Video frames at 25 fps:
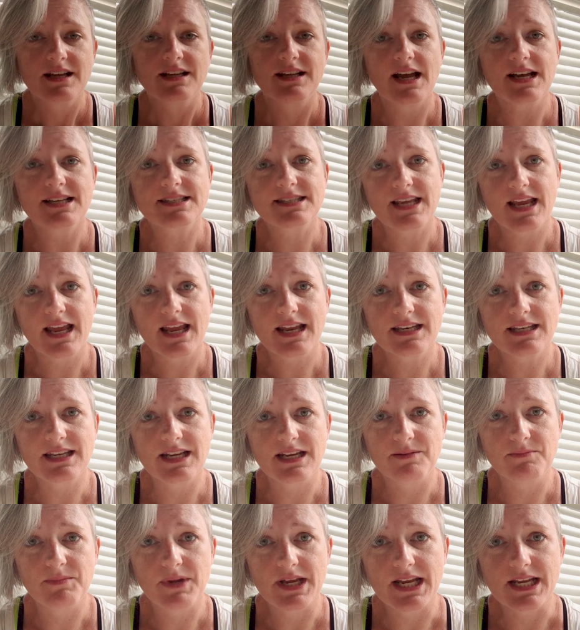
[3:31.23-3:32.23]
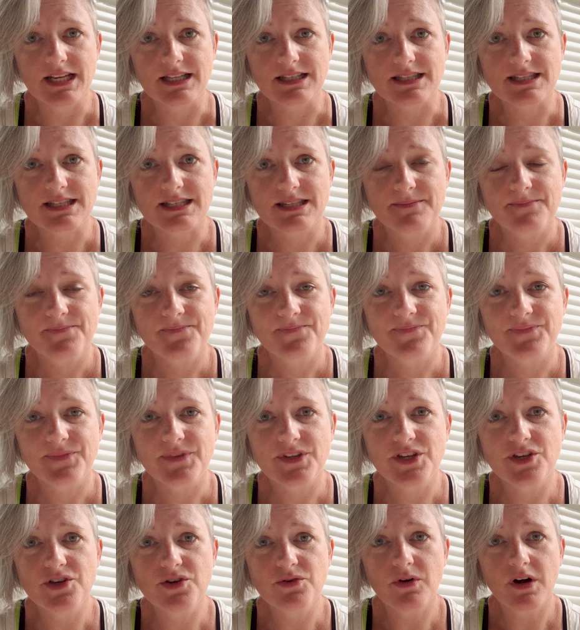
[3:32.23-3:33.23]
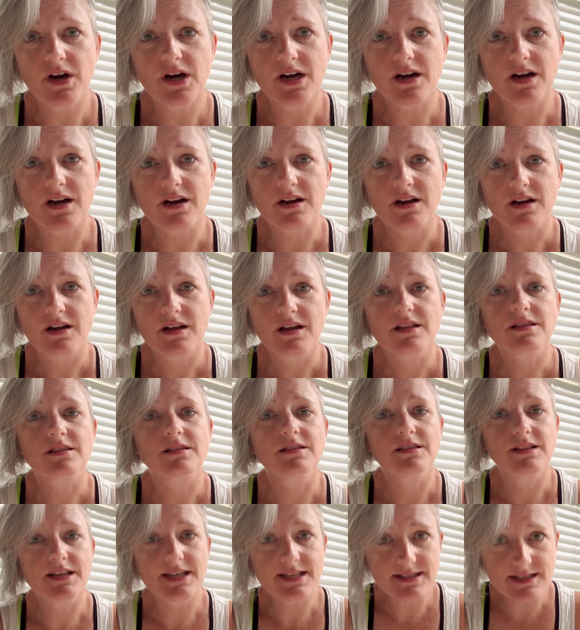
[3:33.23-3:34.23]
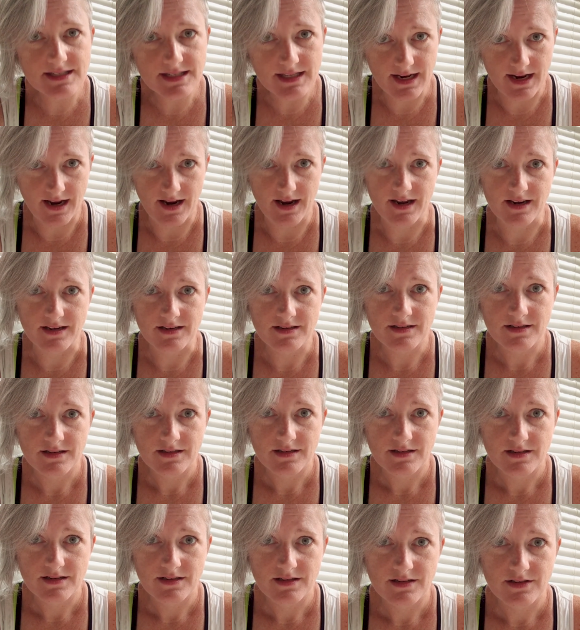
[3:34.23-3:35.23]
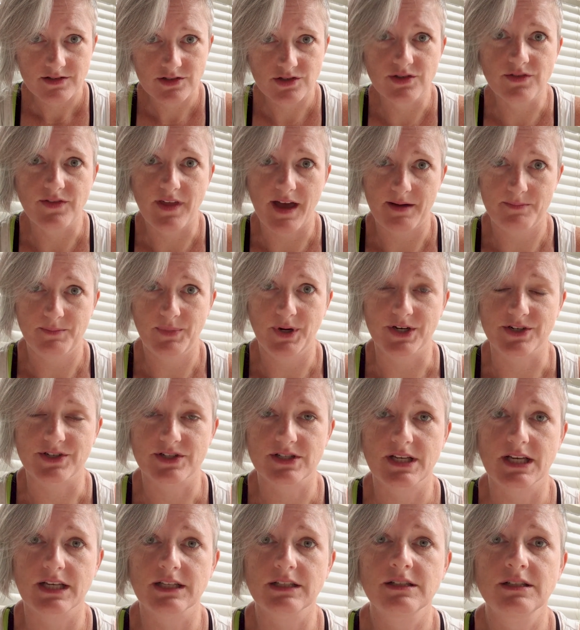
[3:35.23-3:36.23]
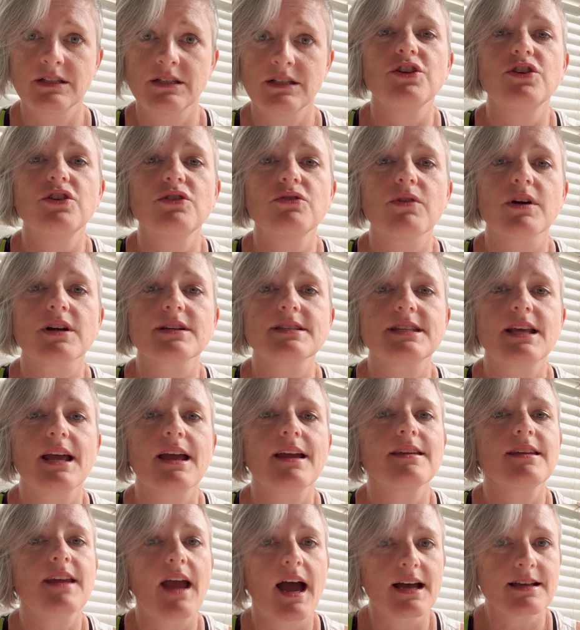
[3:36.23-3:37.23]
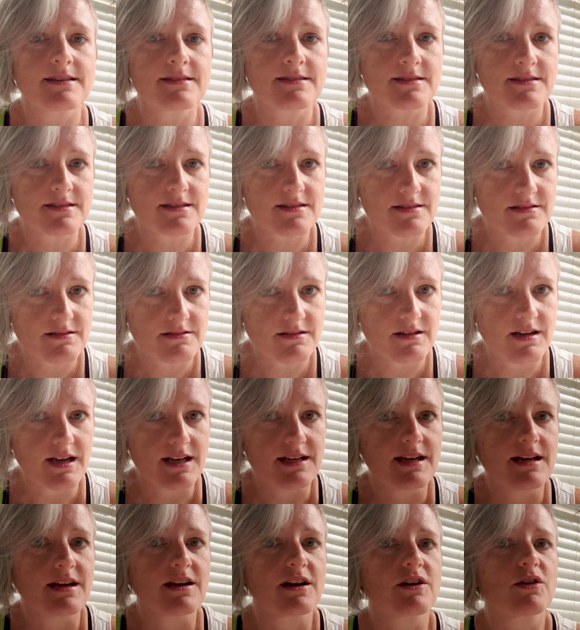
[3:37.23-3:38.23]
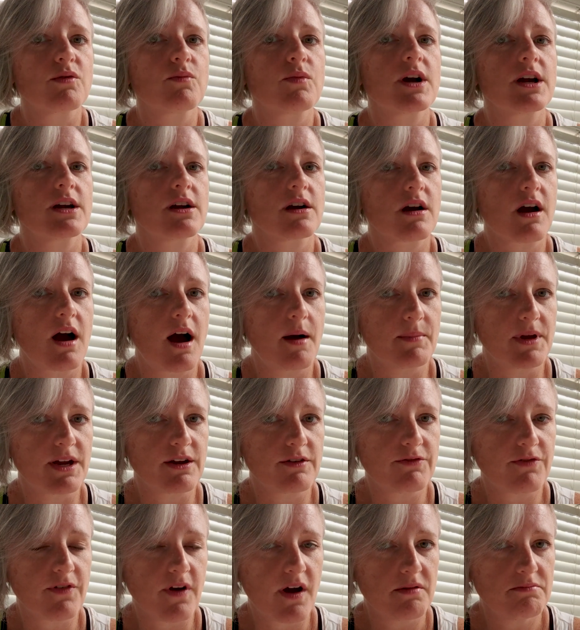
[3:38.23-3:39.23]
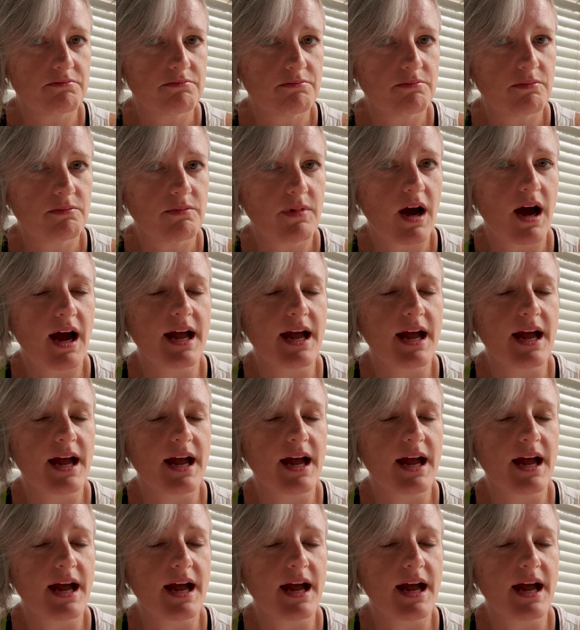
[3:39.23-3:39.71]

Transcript: Yes-anding means you are listening to that person. You are saying, yes, I hear where you're coming from.